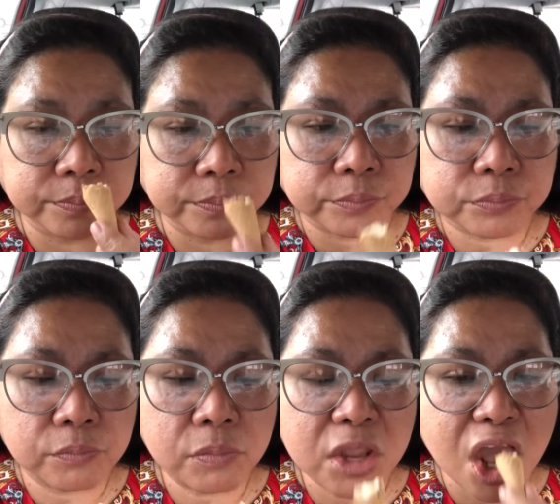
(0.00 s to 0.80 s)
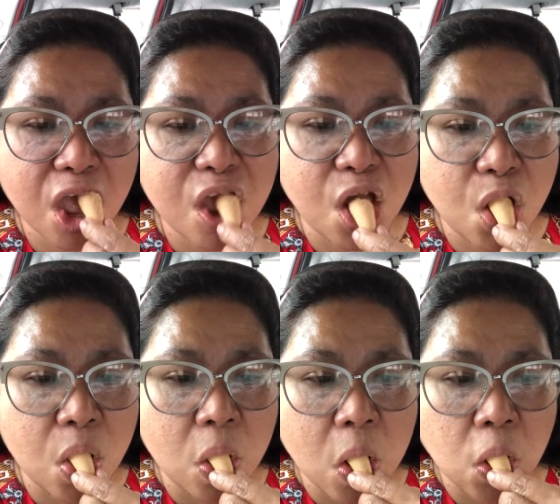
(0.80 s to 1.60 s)
and to prepare themselves
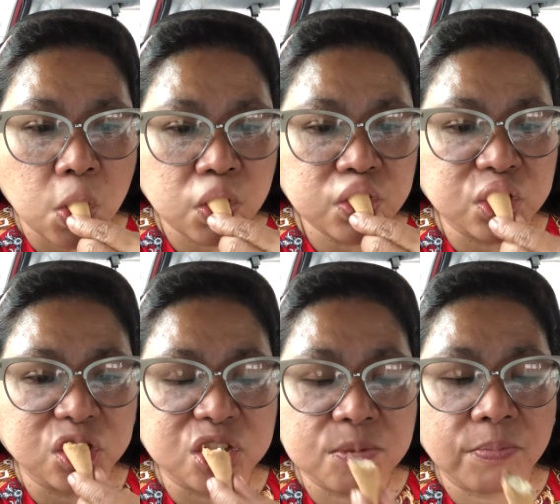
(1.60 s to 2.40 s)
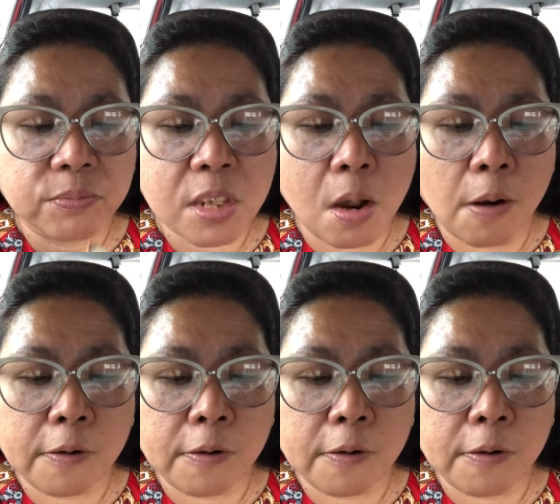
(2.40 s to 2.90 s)
for life, right?